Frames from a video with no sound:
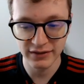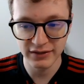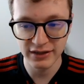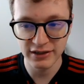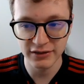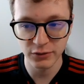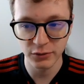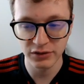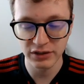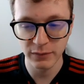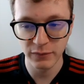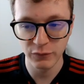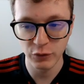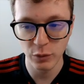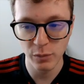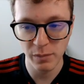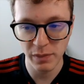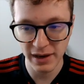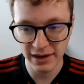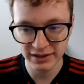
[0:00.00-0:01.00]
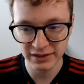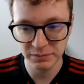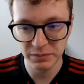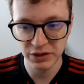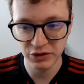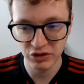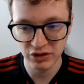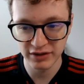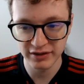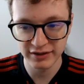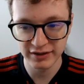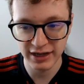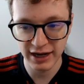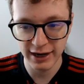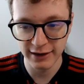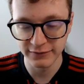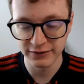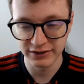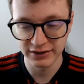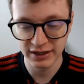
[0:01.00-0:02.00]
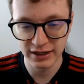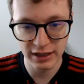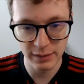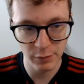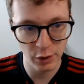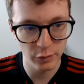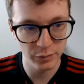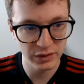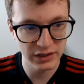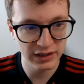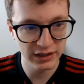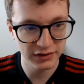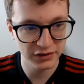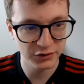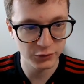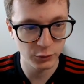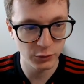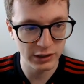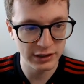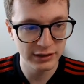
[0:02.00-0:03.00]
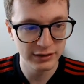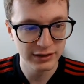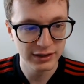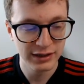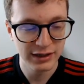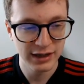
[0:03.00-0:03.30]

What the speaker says: these are some of your best pitching staffs in MLB history.